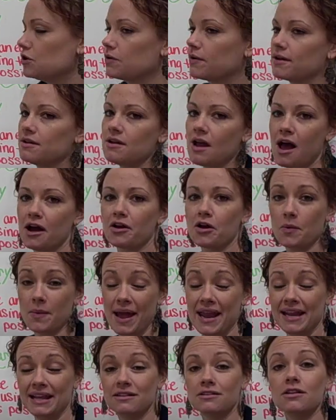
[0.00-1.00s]
you cannot go
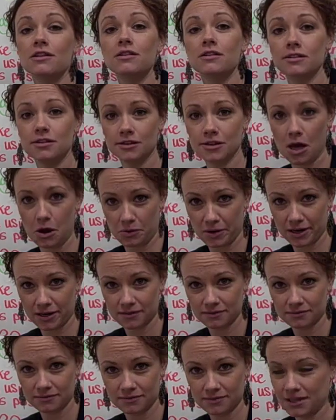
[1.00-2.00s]
any lower.
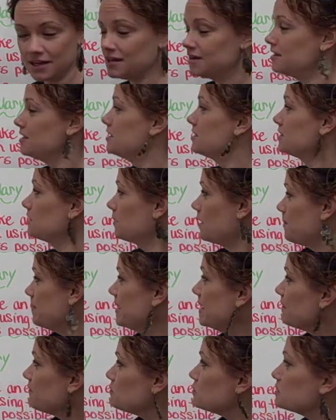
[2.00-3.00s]
So let
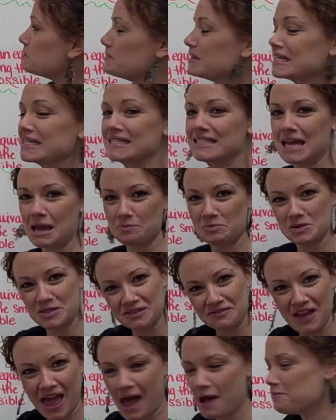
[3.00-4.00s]
me give you some examples
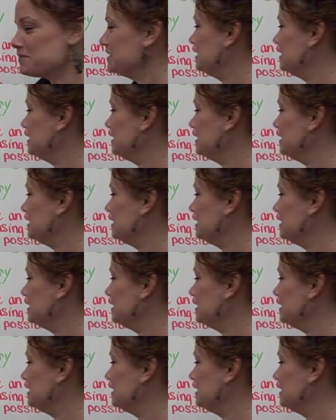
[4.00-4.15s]
of how